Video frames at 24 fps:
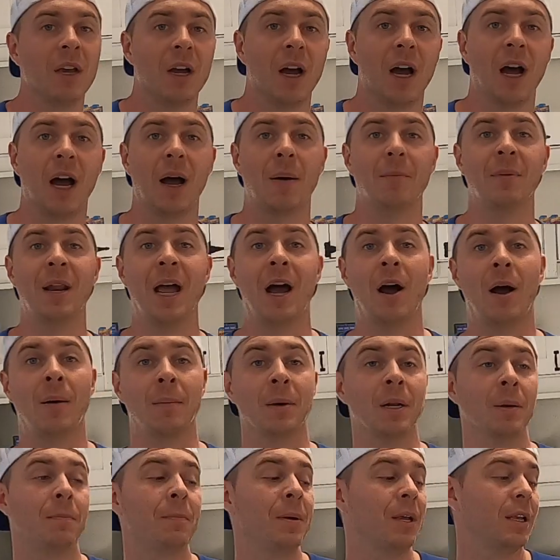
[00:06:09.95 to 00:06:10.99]
Now I'm
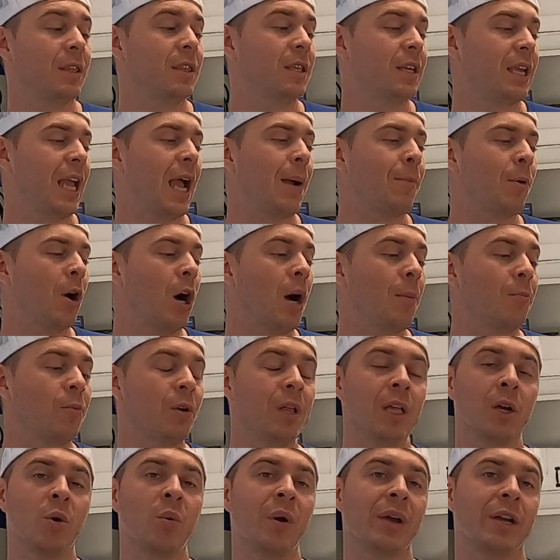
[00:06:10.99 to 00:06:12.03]
gonna pick the camera up
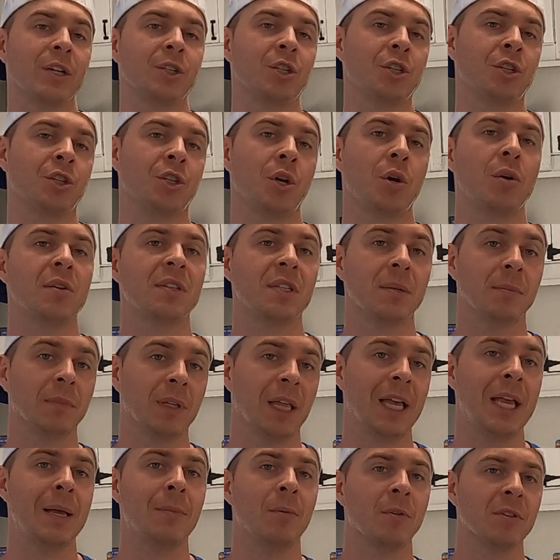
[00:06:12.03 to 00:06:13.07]
really quick and just show you some
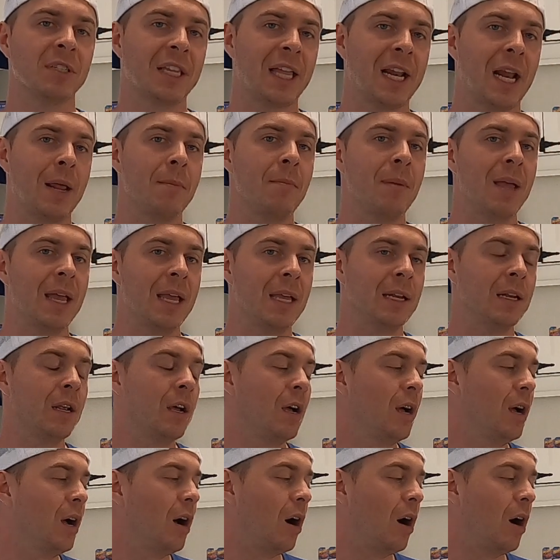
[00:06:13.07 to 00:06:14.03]
labels that I made